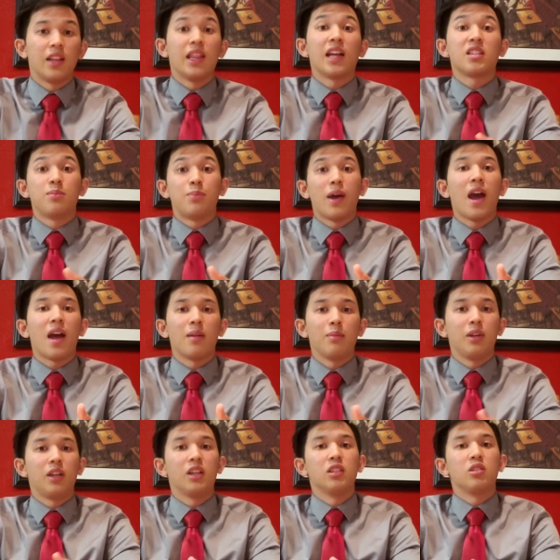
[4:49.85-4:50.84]
And that's
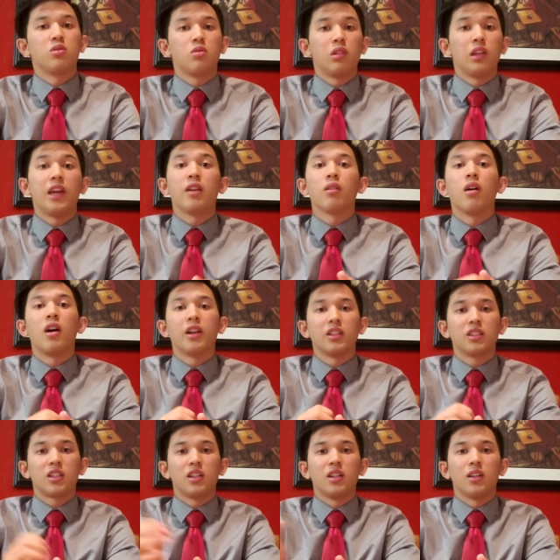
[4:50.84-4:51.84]
bad, because later on
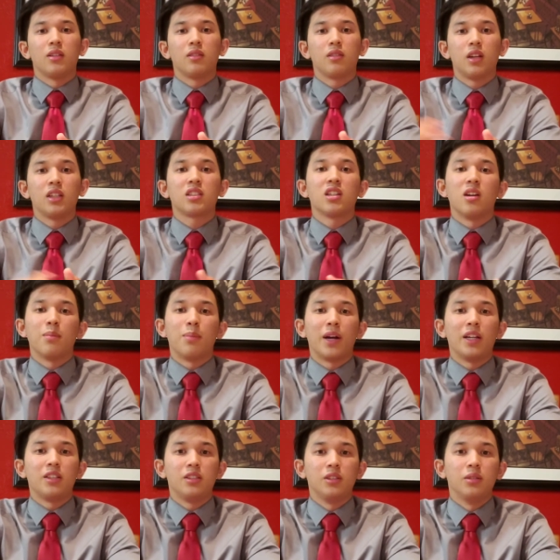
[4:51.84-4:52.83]
it's gonna
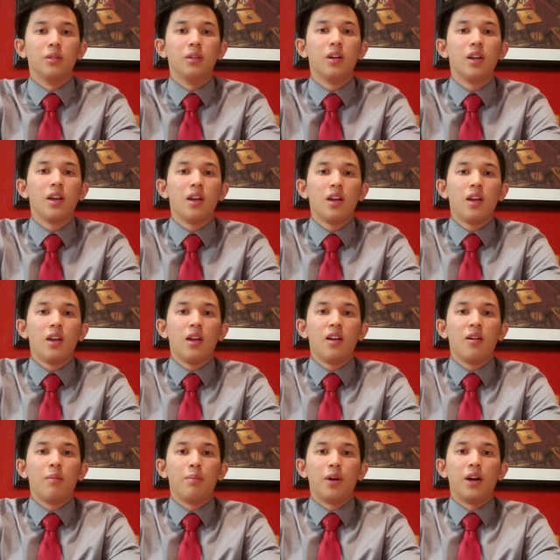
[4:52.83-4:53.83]
bite you.
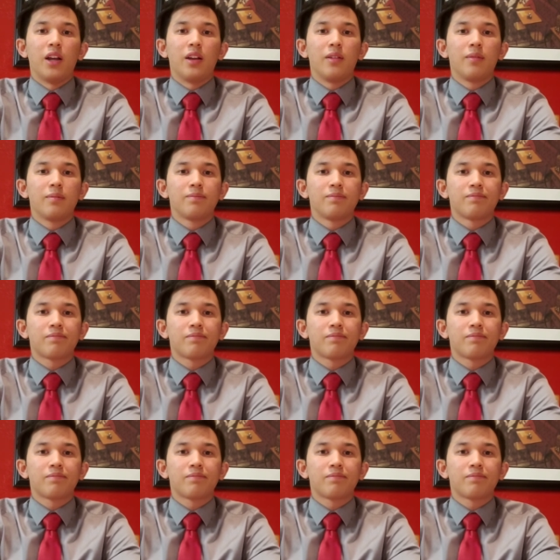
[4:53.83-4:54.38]
But